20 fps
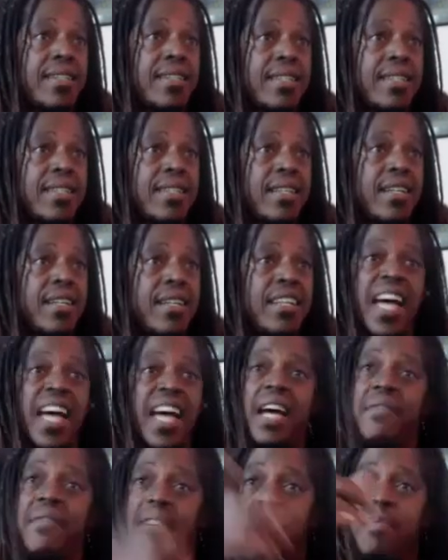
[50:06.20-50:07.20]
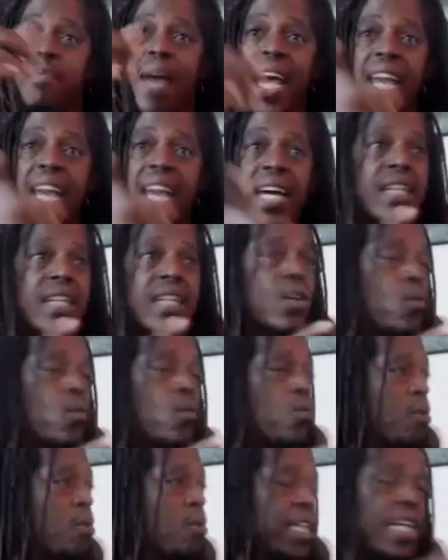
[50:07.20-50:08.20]
that every man, woman,
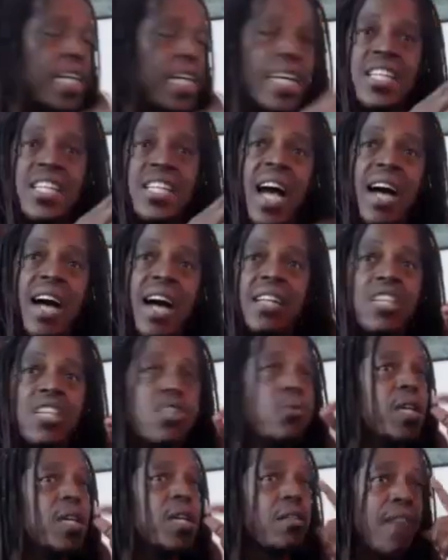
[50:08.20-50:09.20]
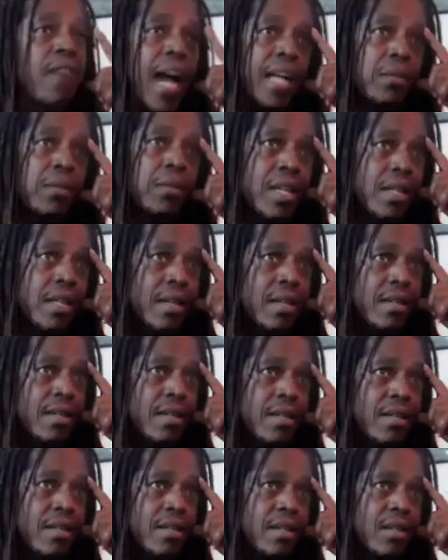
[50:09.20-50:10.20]
and child that you interact with,
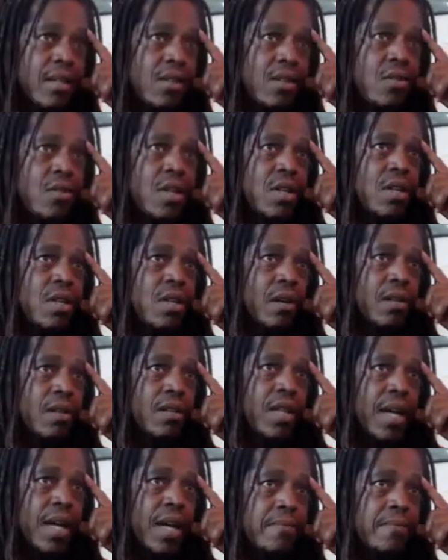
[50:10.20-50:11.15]
you could turn them